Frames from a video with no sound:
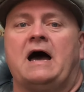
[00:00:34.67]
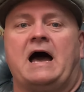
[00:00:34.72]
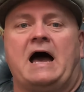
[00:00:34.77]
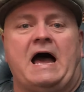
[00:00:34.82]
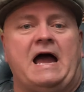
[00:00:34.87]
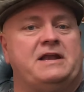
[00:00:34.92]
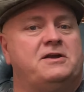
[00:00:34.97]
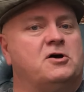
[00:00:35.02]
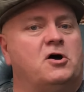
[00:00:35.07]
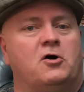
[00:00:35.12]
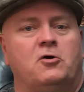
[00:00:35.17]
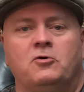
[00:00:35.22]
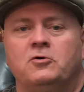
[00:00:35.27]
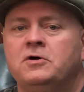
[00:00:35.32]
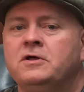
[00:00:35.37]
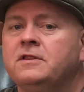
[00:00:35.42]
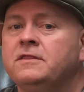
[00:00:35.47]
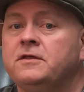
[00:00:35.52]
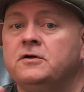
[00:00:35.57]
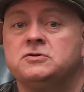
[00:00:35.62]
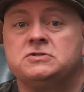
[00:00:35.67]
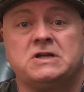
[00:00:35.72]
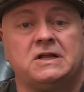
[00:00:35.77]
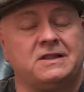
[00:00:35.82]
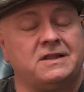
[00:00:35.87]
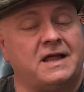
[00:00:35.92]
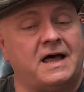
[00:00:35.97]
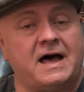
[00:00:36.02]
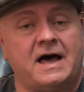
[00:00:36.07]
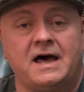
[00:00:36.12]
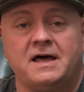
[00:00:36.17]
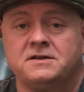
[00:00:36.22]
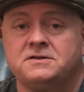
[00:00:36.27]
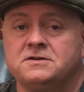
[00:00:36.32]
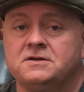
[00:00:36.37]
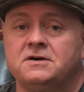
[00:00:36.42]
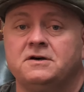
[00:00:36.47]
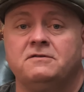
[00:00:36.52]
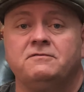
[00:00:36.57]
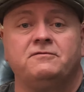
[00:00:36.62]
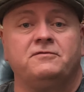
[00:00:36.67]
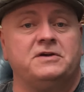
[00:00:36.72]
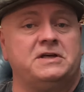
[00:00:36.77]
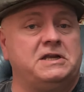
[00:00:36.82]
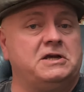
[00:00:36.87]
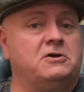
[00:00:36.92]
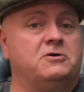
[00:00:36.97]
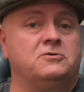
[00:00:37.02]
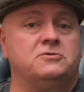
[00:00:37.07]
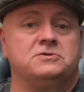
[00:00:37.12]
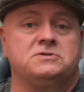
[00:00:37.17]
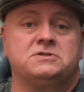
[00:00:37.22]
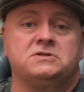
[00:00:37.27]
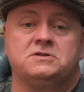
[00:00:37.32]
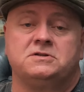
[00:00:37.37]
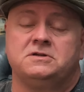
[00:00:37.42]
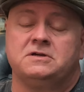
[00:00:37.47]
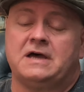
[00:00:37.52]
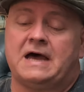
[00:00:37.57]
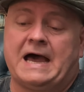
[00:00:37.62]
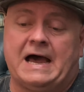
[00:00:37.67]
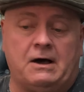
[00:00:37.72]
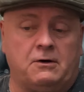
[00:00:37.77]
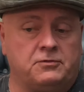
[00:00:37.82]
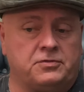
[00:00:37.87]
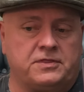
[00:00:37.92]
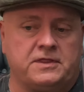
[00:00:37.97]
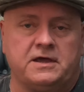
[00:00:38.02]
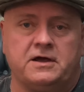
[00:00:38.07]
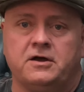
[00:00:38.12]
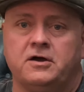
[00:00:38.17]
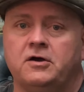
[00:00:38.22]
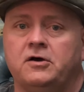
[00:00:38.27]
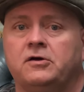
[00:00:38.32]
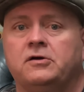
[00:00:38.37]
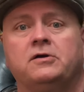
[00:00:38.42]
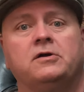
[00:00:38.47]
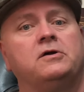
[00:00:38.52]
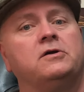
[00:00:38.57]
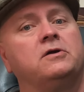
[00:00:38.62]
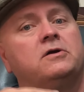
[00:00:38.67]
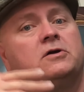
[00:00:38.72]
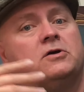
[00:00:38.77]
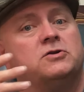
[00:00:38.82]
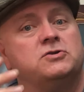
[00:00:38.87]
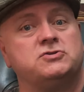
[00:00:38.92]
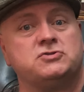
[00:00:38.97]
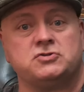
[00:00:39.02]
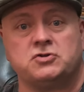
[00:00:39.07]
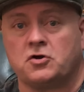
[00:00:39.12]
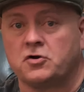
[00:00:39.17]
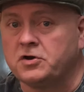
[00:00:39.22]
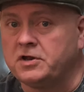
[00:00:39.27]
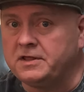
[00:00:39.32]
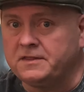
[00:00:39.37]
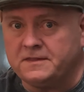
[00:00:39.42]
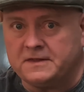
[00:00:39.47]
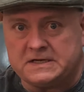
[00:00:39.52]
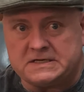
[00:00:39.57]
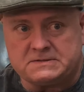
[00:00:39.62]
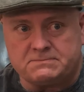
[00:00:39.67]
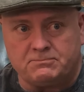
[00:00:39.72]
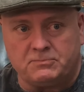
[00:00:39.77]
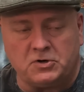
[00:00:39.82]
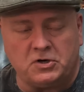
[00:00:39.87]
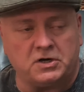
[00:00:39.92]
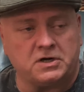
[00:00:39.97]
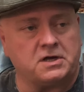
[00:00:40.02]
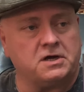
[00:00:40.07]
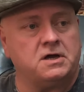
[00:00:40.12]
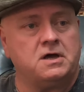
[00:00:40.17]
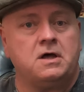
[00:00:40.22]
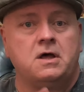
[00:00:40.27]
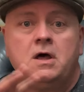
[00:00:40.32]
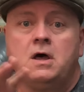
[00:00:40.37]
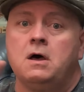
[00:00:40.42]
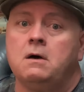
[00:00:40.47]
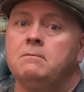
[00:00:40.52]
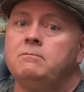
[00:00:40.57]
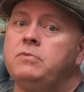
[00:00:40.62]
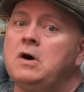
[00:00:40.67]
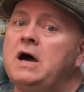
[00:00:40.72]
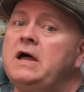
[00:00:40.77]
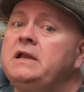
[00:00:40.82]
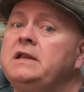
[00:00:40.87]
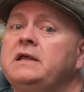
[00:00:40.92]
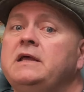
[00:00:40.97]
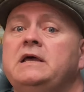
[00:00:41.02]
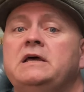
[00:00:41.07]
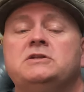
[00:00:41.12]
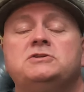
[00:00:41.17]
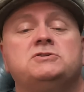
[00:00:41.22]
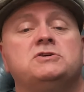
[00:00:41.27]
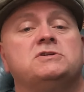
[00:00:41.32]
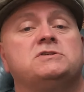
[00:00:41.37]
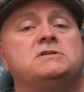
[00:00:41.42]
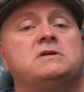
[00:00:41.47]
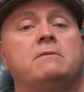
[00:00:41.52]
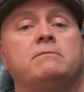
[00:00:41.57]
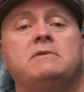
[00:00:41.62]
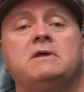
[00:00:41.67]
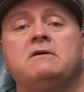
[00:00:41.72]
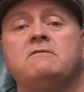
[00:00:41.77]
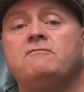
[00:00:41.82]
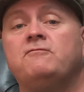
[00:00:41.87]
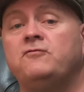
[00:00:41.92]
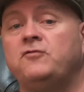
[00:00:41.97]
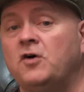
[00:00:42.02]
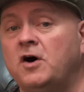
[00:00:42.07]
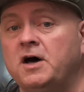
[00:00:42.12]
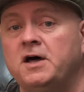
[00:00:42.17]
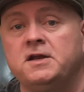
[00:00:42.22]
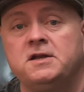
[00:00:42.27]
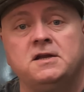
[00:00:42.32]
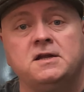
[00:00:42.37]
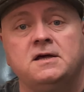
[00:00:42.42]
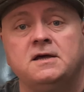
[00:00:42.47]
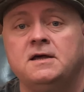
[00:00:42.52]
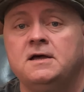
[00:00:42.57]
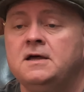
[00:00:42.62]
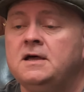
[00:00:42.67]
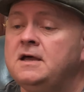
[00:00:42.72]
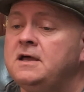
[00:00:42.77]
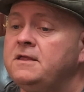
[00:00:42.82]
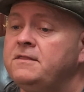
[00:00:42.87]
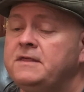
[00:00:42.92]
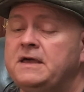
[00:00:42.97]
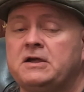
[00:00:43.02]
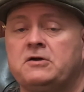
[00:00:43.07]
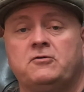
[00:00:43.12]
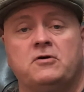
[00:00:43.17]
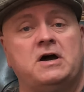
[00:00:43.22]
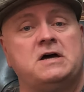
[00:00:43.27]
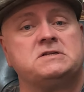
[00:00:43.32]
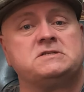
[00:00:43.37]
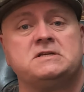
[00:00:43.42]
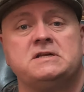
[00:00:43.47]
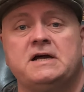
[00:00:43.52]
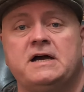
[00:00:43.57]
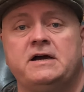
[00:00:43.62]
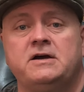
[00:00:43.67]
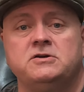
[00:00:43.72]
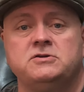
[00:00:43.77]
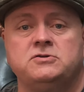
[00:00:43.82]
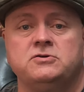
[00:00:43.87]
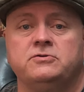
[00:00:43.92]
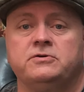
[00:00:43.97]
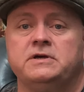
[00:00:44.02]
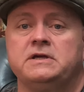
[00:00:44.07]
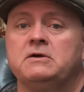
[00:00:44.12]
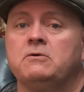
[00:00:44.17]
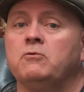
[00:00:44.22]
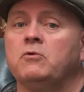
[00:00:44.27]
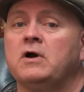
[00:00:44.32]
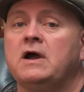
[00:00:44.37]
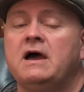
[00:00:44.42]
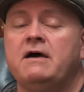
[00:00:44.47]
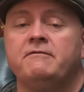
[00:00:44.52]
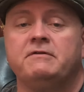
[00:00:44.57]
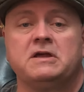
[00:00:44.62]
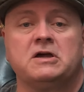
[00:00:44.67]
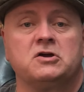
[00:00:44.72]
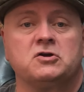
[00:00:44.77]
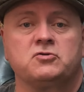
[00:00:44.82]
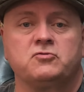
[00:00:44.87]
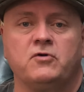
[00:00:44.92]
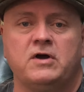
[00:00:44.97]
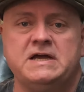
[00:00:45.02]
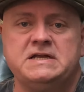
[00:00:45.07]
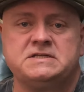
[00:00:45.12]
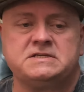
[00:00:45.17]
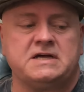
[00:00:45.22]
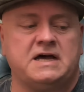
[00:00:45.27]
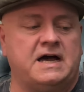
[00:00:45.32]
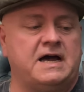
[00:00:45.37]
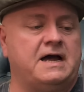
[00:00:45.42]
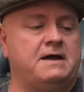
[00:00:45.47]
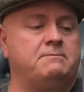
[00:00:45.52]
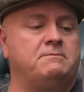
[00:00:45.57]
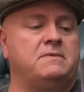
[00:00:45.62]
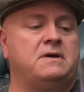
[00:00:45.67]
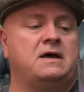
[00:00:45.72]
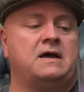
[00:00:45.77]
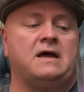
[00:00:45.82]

I know there's a lot of videos out there concerning this book, but it's just something fun that Grozz and I are doing. We're having a great time.